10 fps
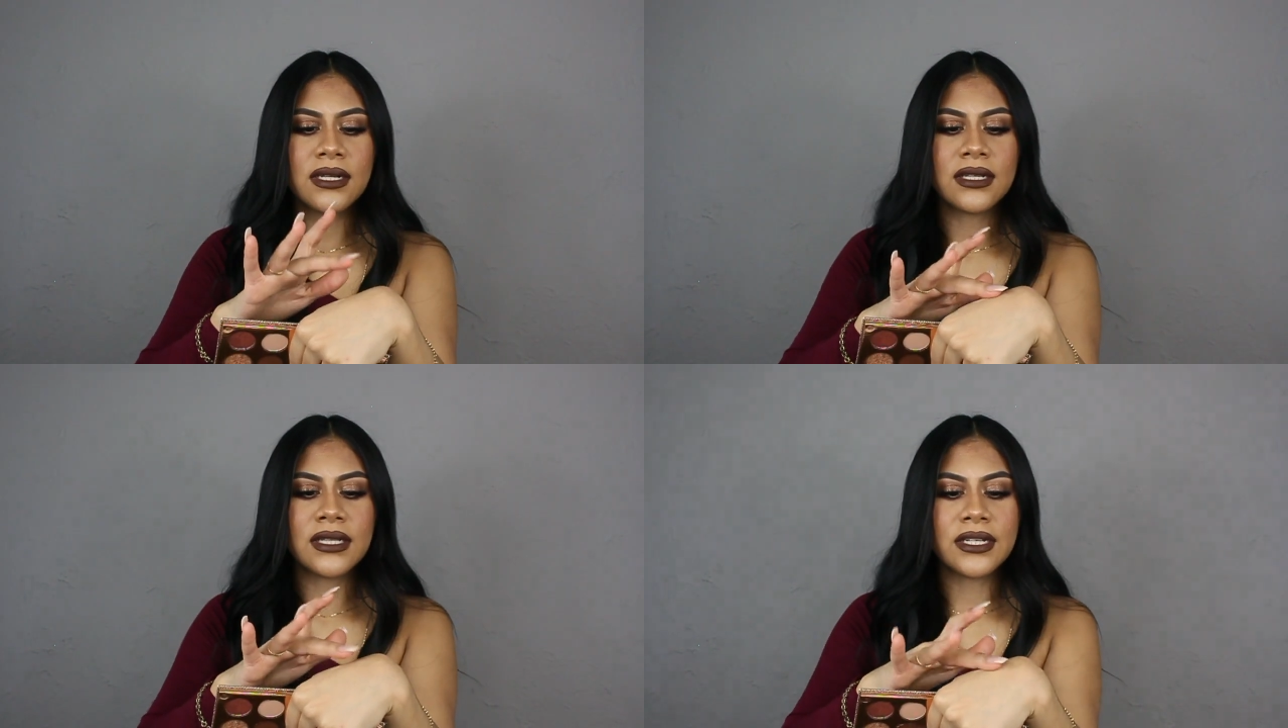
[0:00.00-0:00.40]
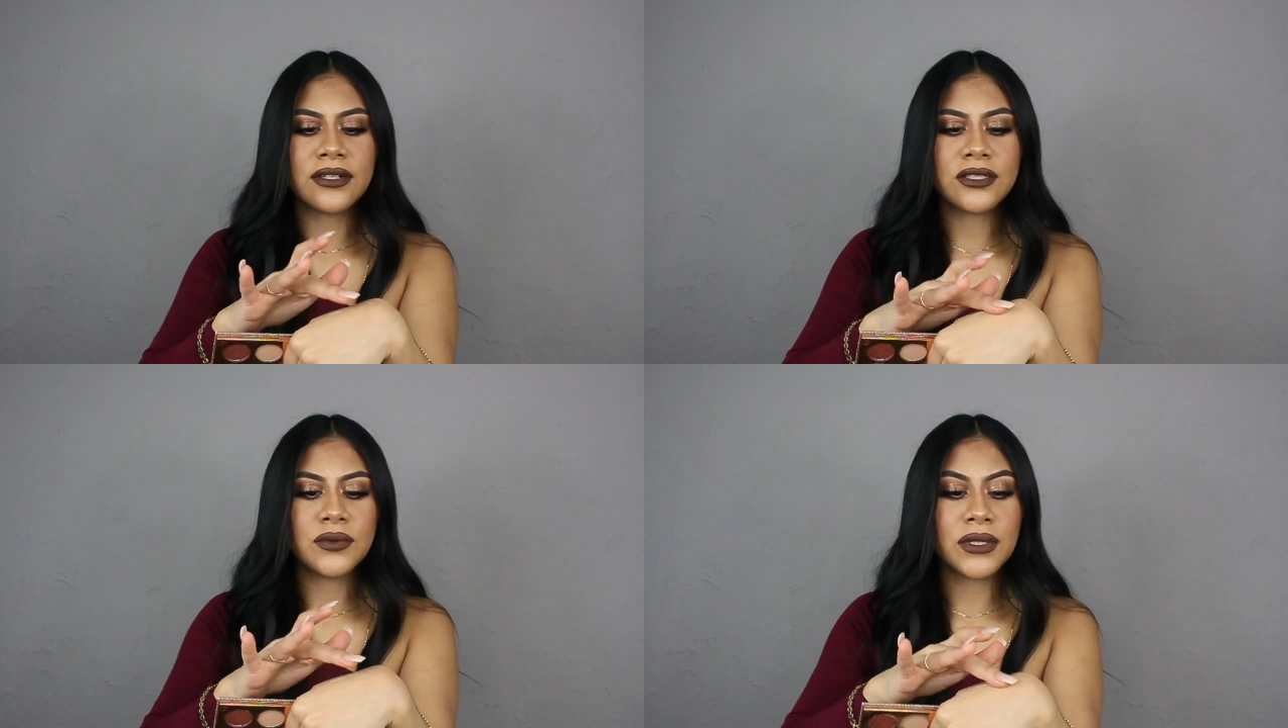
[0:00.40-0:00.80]

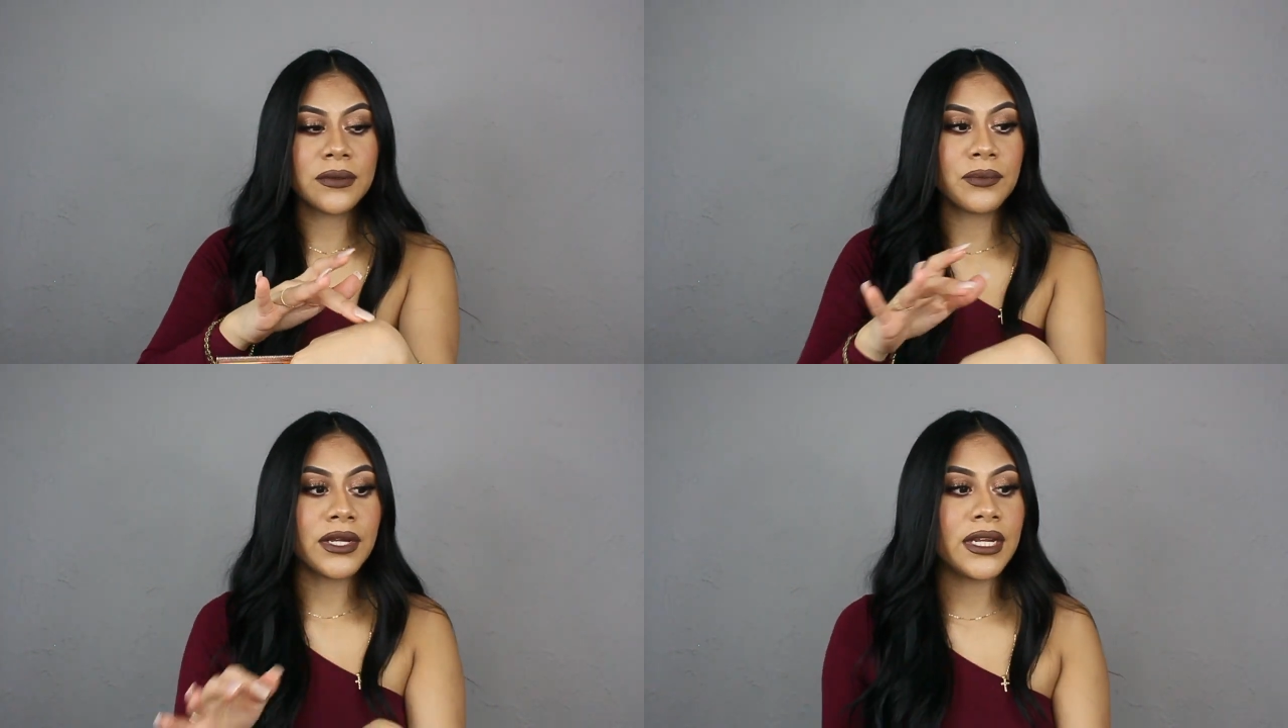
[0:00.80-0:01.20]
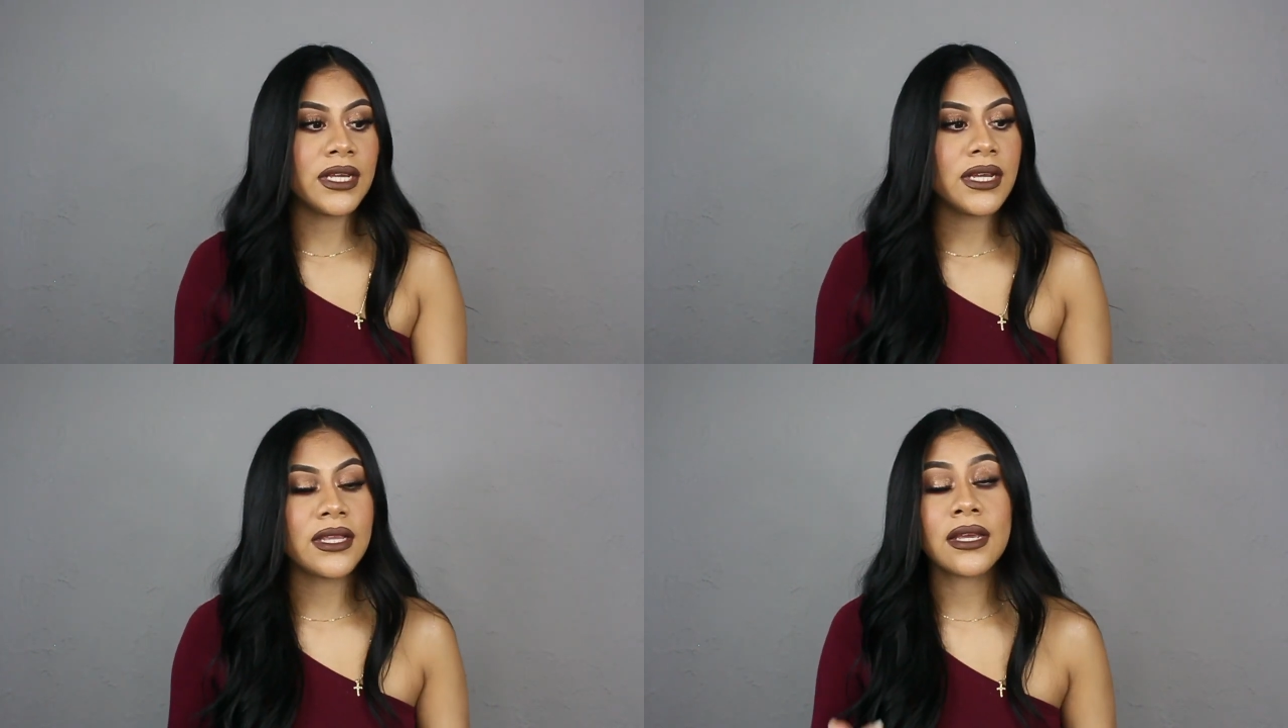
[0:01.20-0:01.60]
glitter, it's really
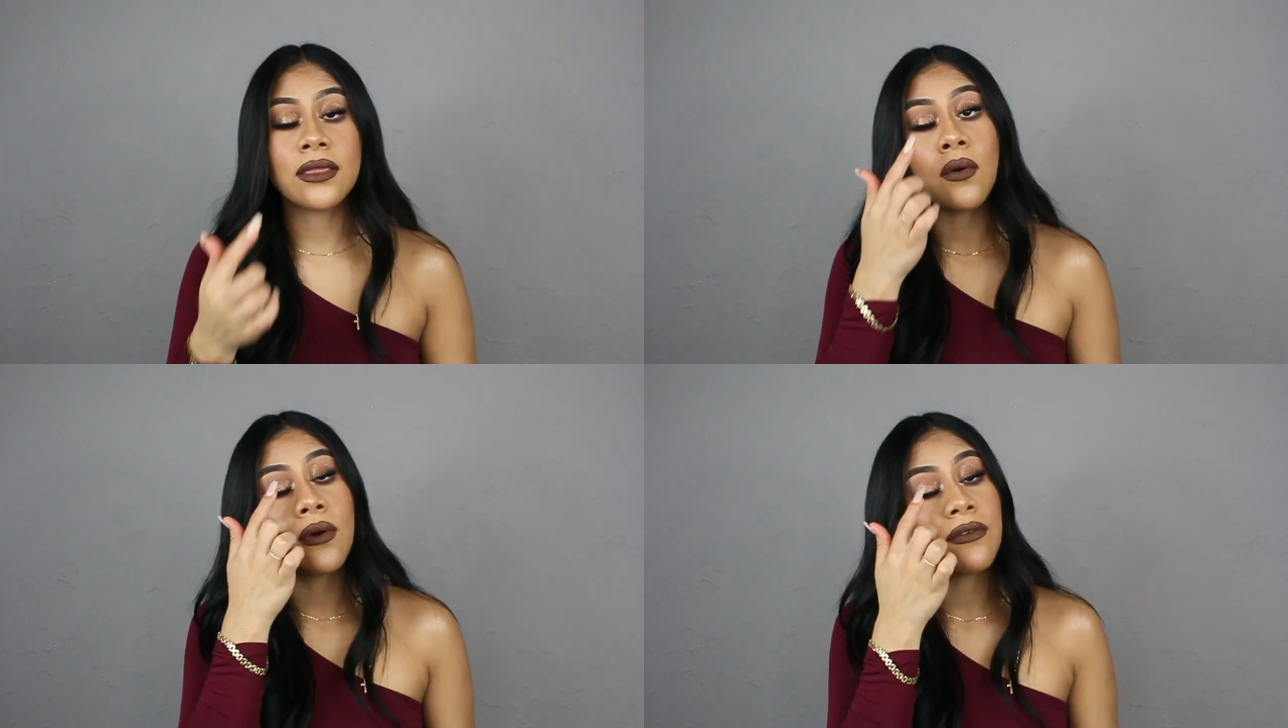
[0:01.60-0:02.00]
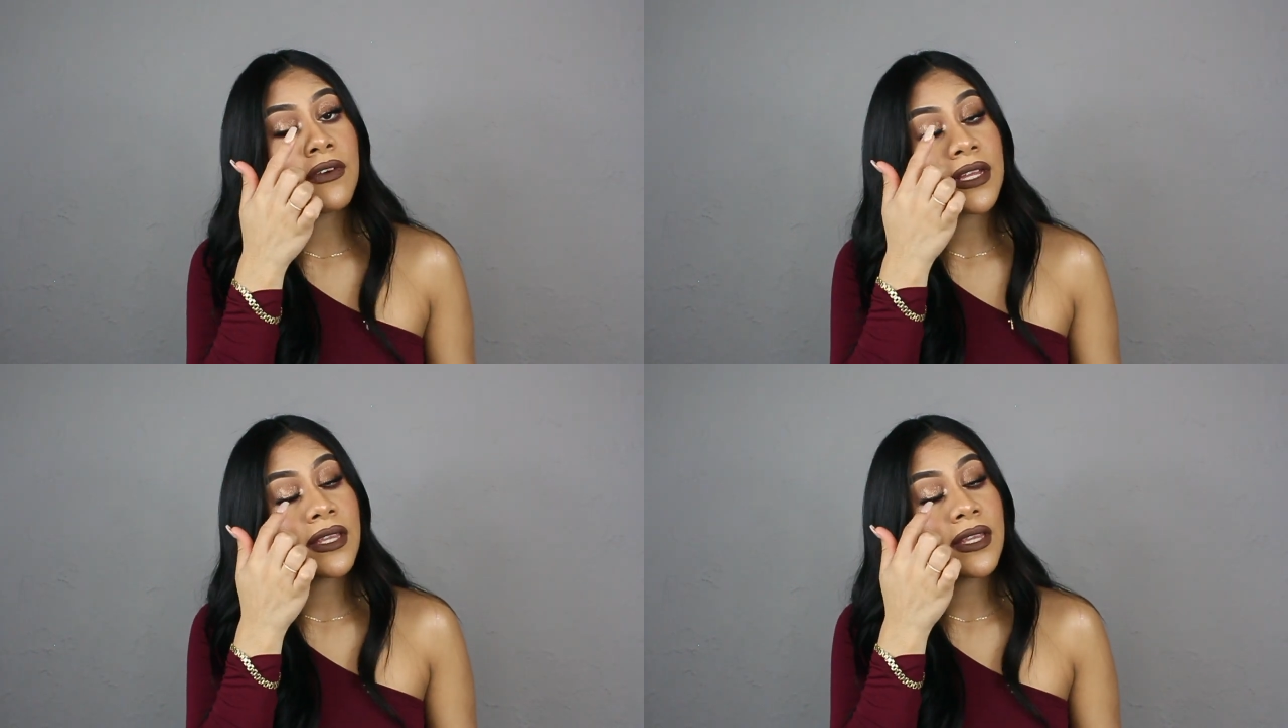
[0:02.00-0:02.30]
pretty. I like the whole effect